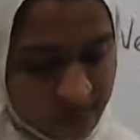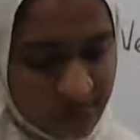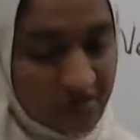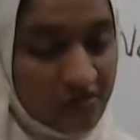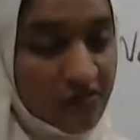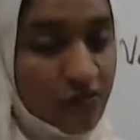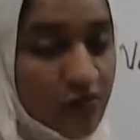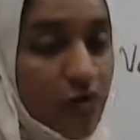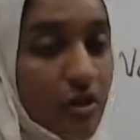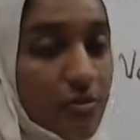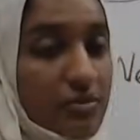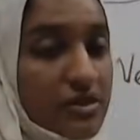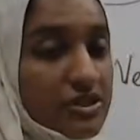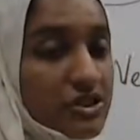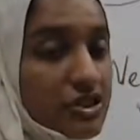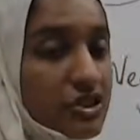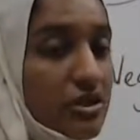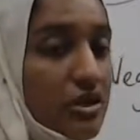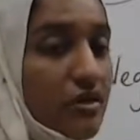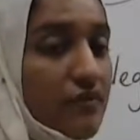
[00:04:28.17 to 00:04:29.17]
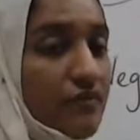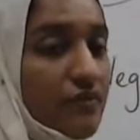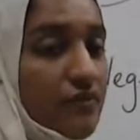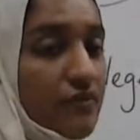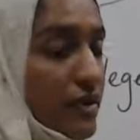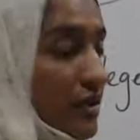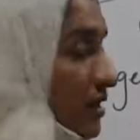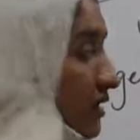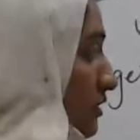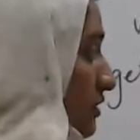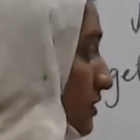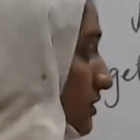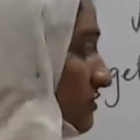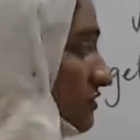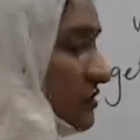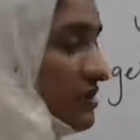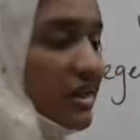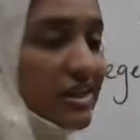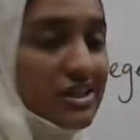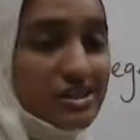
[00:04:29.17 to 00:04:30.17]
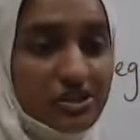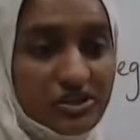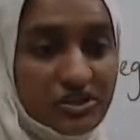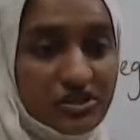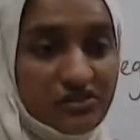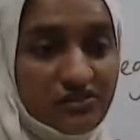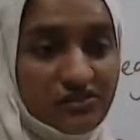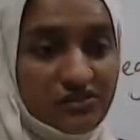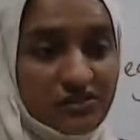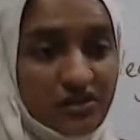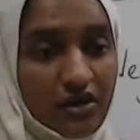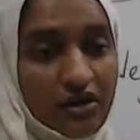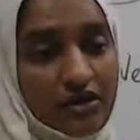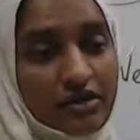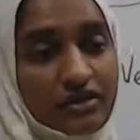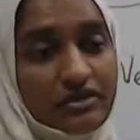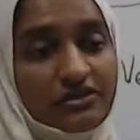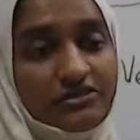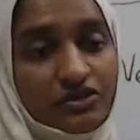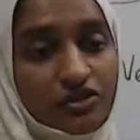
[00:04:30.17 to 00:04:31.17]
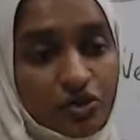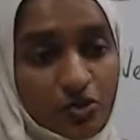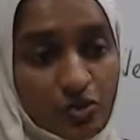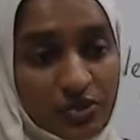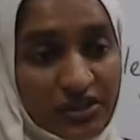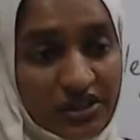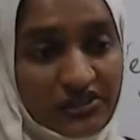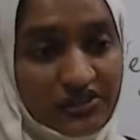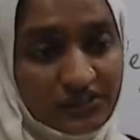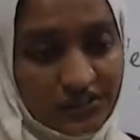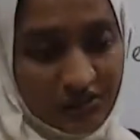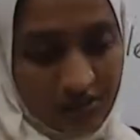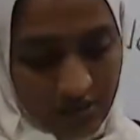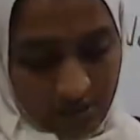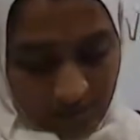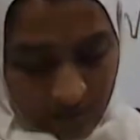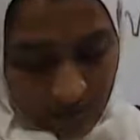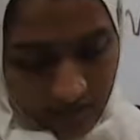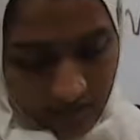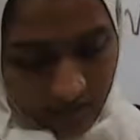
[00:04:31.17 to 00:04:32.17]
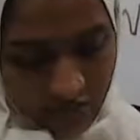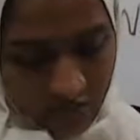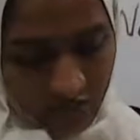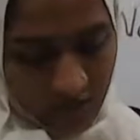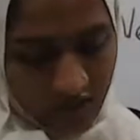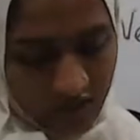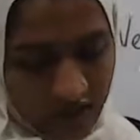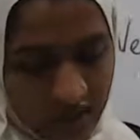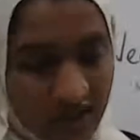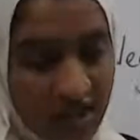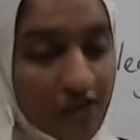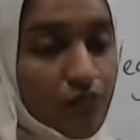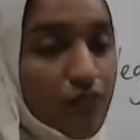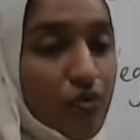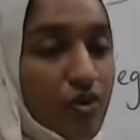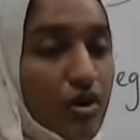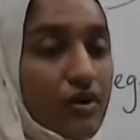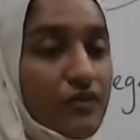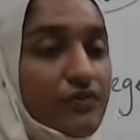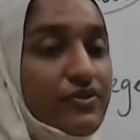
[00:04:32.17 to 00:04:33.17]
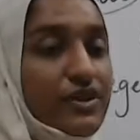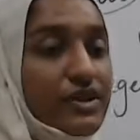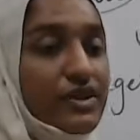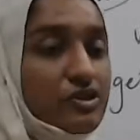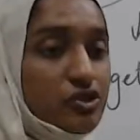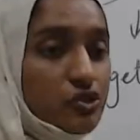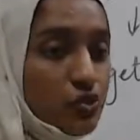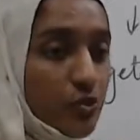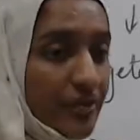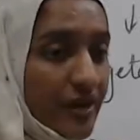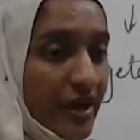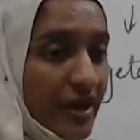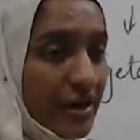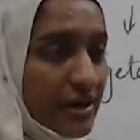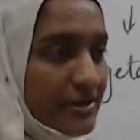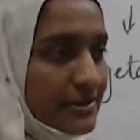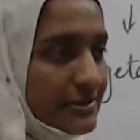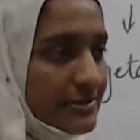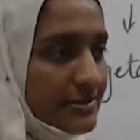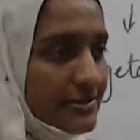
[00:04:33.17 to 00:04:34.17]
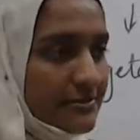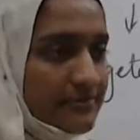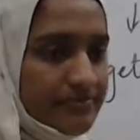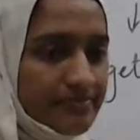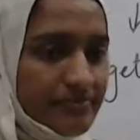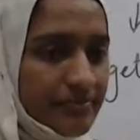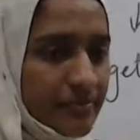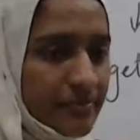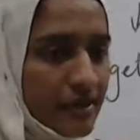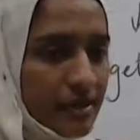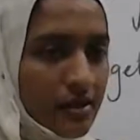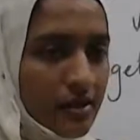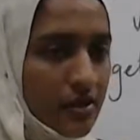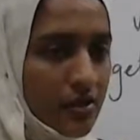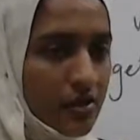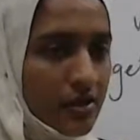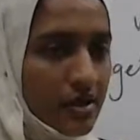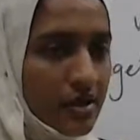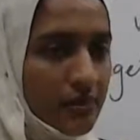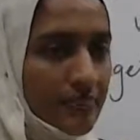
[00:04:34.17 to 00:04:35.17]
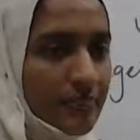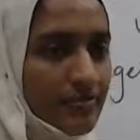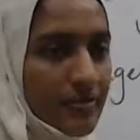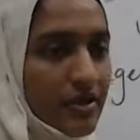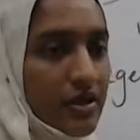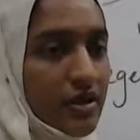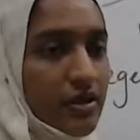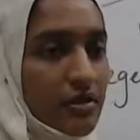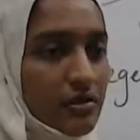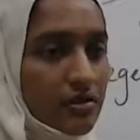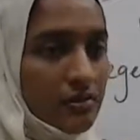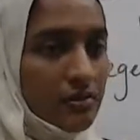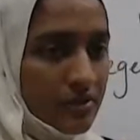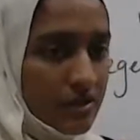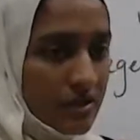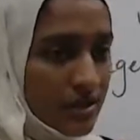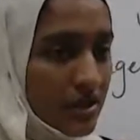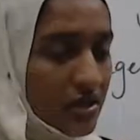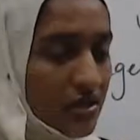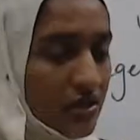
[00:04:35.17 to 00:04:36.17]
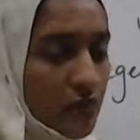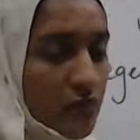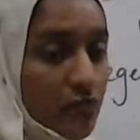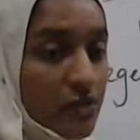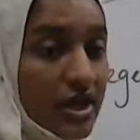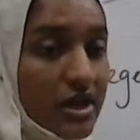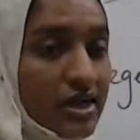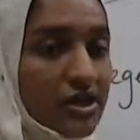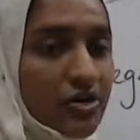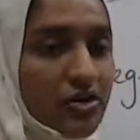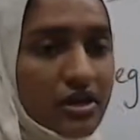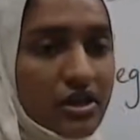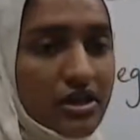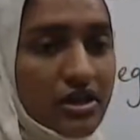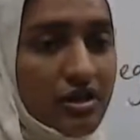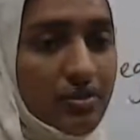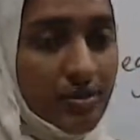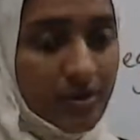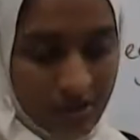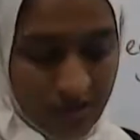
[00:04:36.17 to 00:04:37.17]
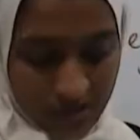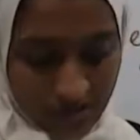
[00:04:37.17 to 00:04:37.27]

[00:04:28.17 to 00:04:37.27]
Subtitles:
this formation of the structures or these units does not involve the two parents, okay, here we are talking about the